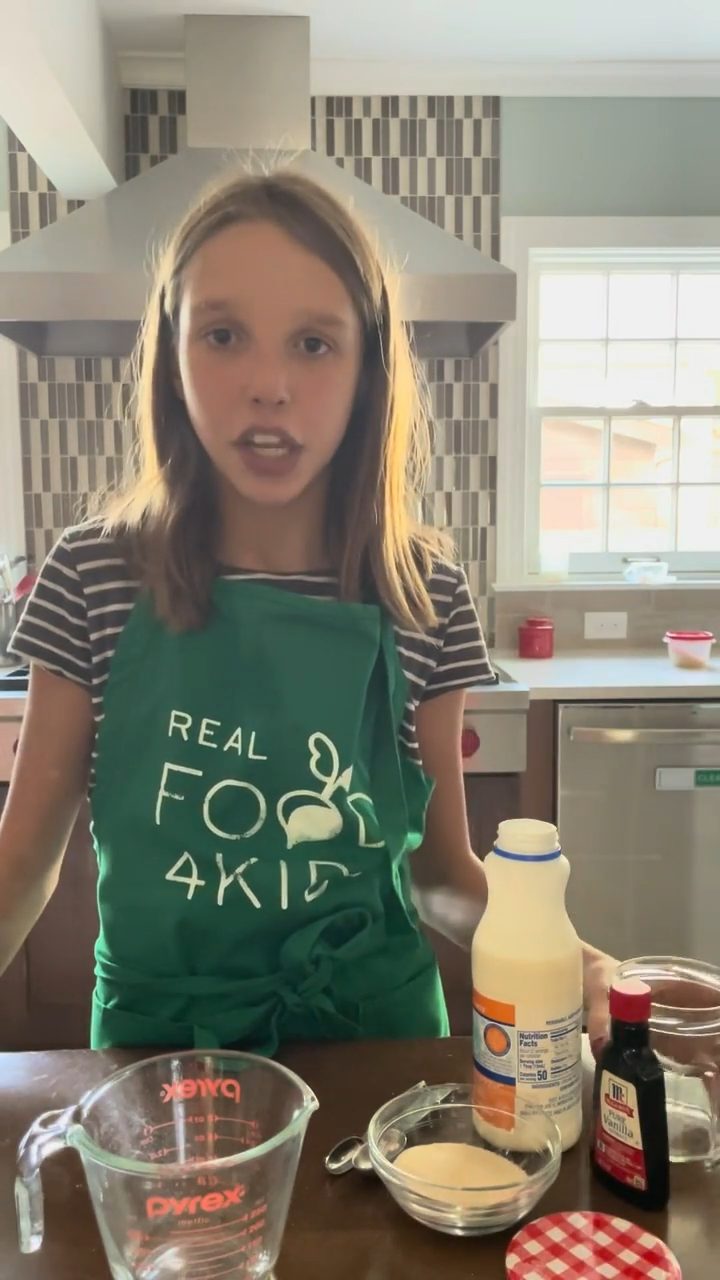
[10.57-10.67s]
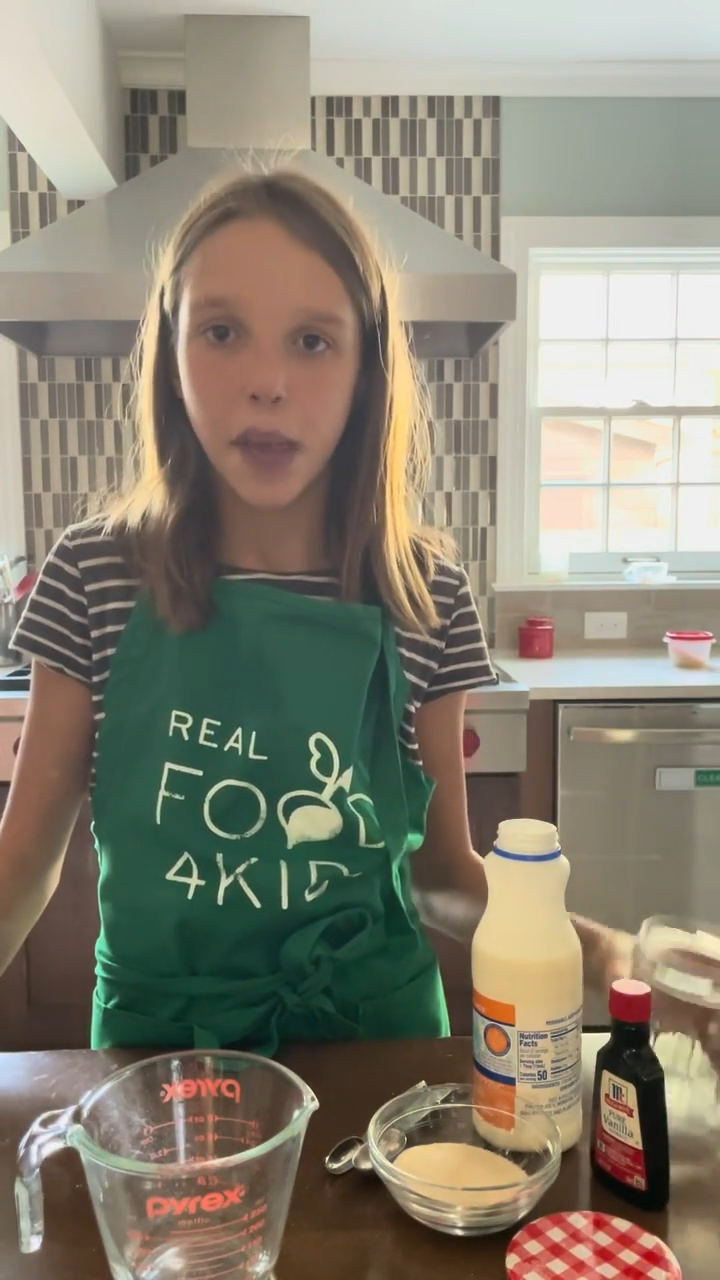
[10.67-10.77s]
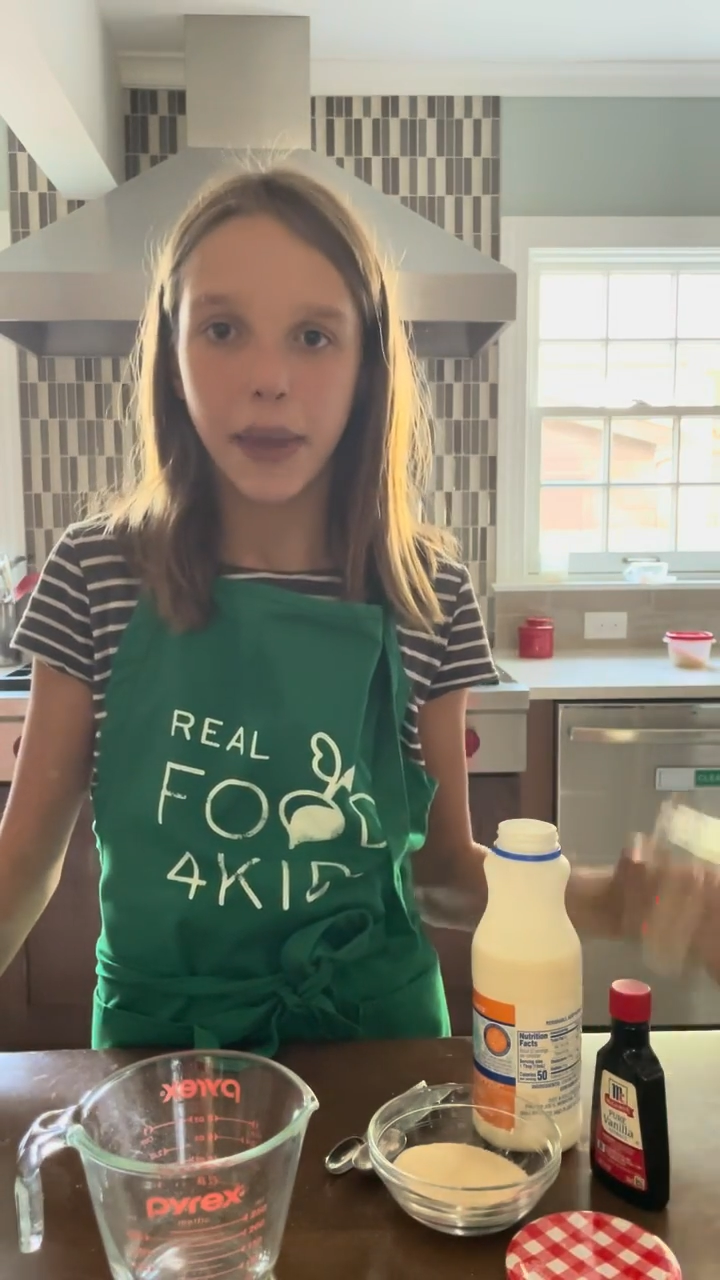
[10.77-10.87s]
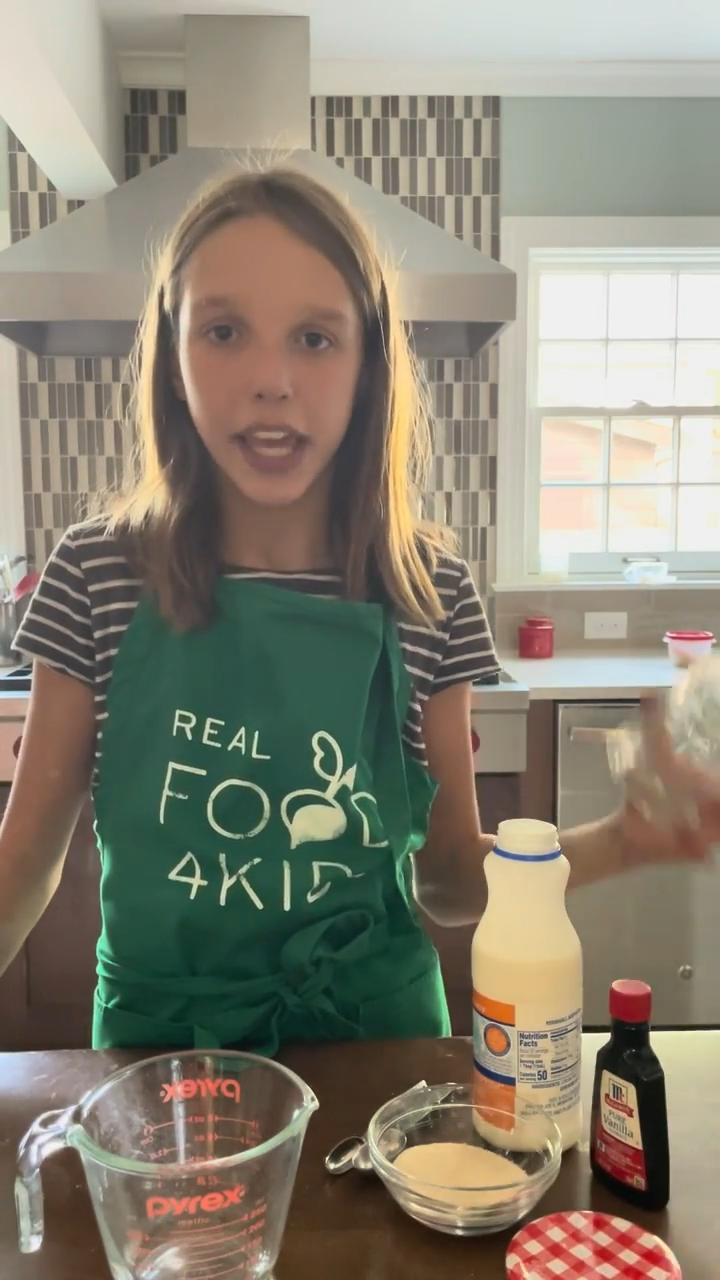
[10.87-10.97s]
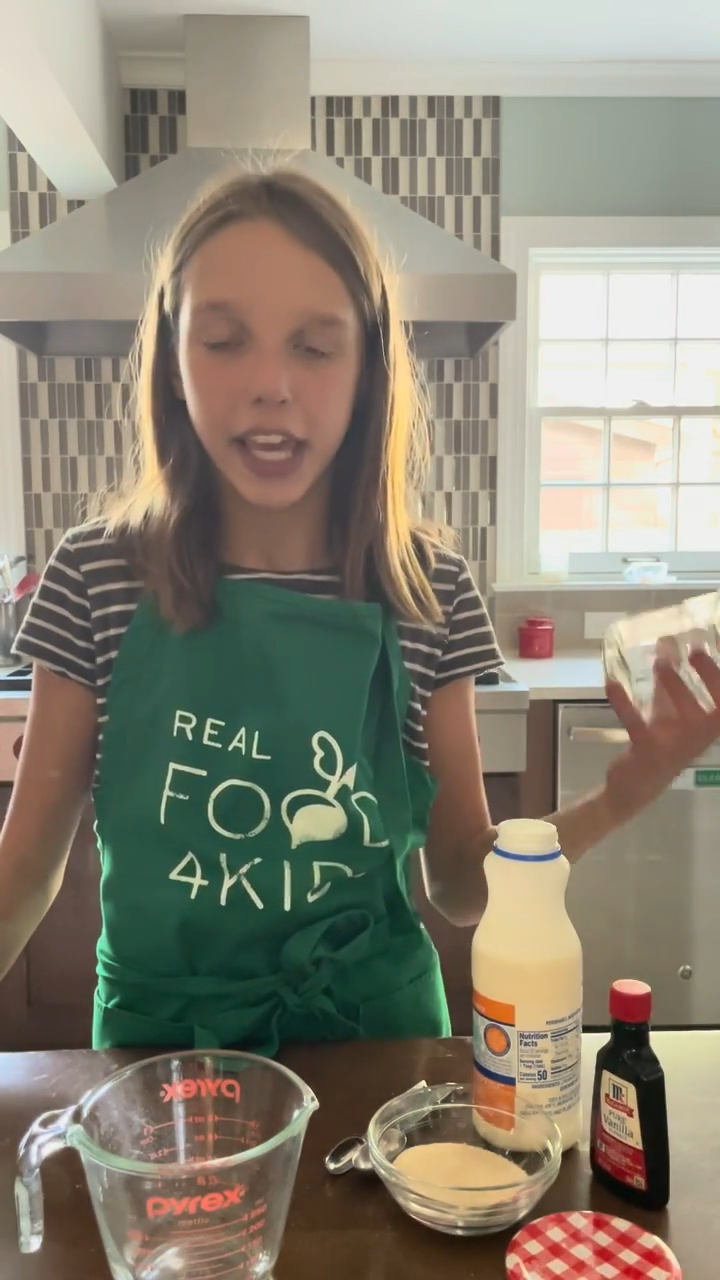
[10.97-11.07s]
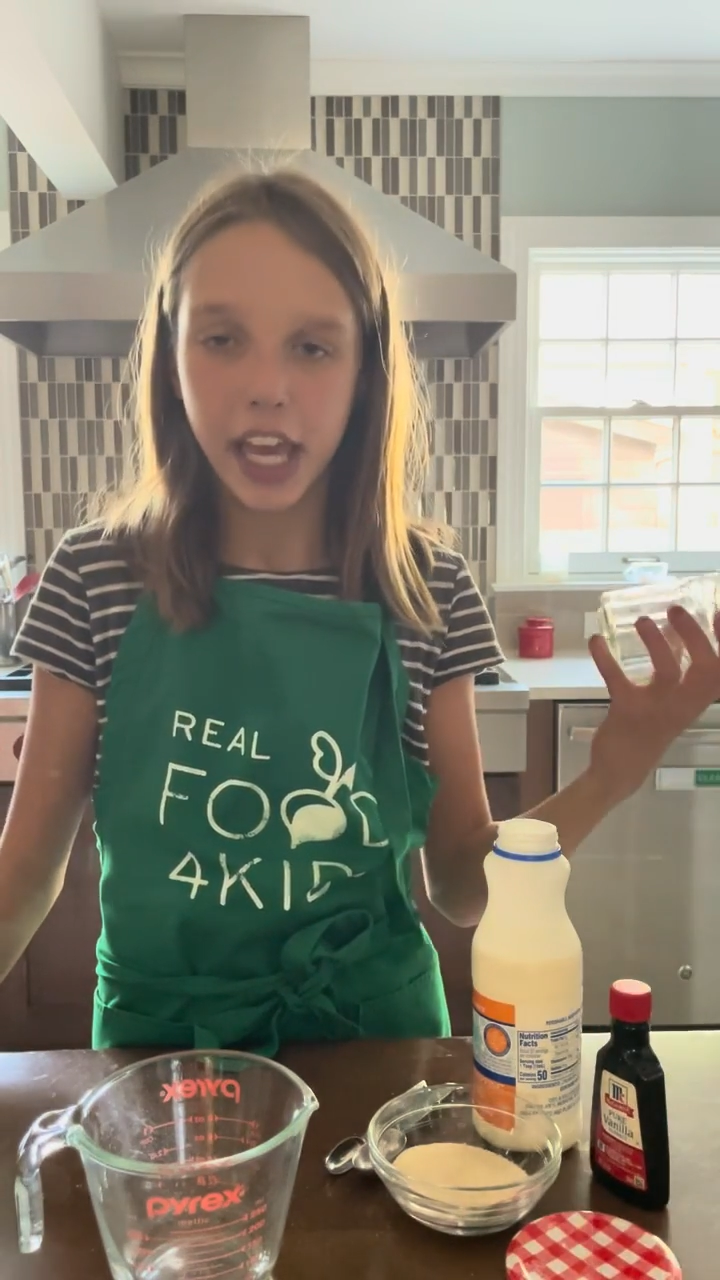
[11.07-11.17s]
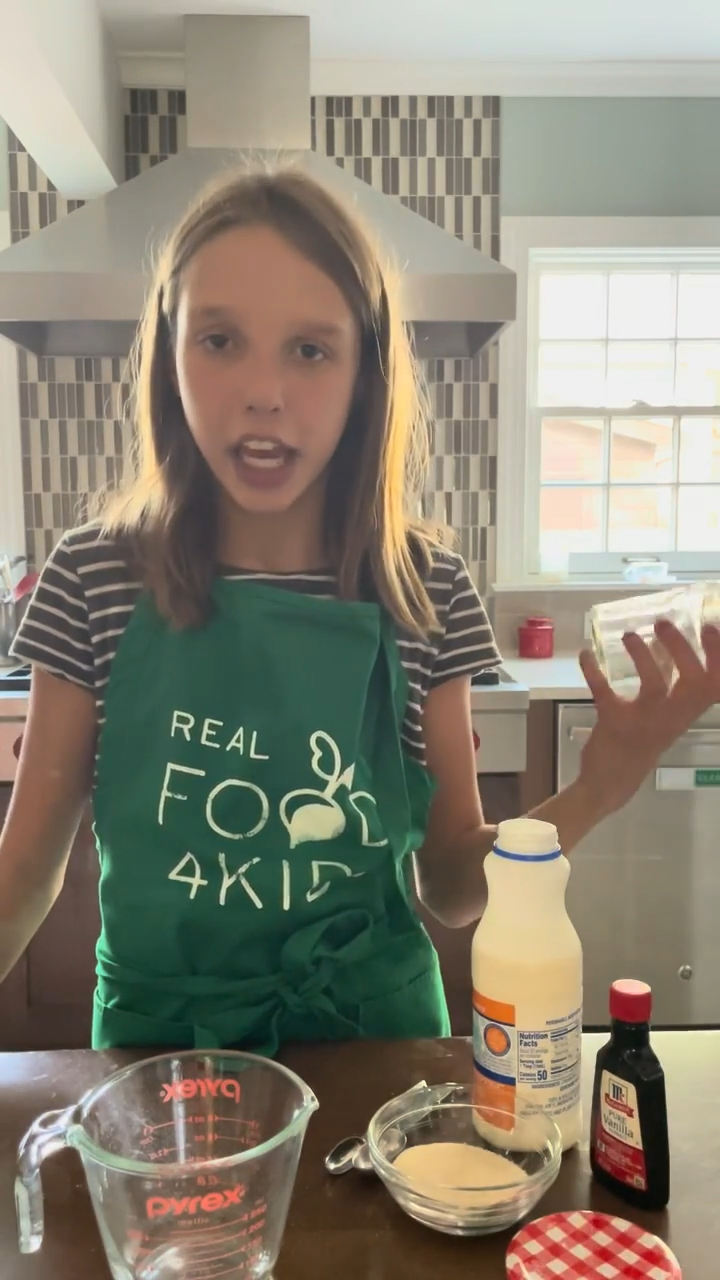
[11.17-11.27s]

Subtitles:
going to make it